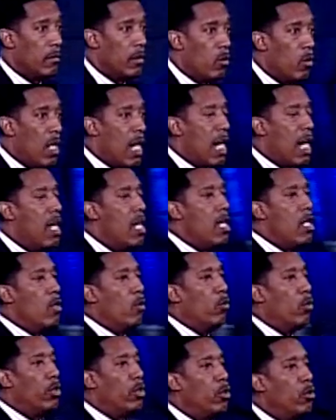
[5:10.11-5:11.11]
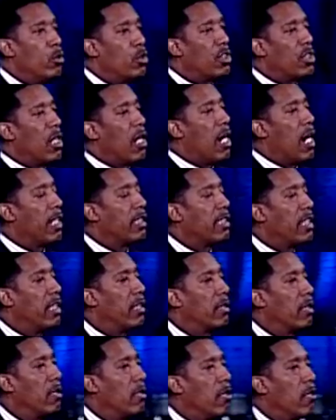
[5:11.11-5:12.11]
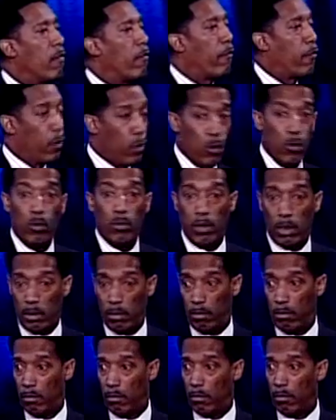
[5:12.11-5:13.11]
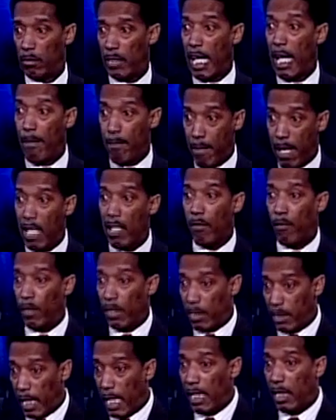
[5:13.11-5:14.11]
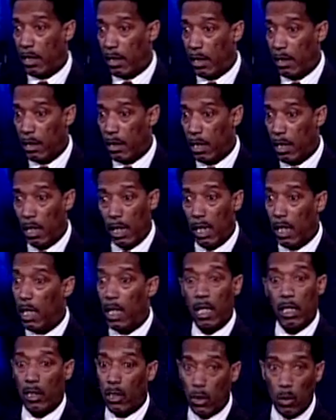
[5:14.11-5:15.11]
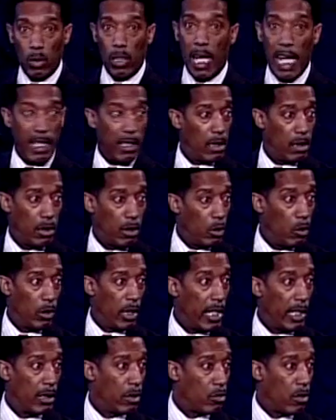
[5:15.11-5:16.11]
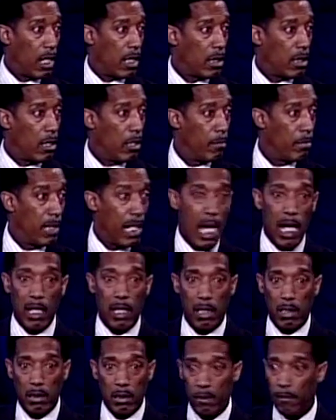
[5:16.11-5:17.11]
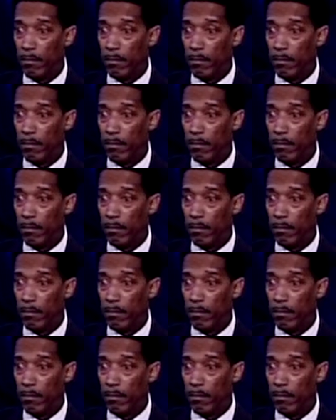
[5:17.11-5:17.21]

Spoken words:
Why? When you start getting enough fruit and manifestations, it's too late to try to talk me out of this.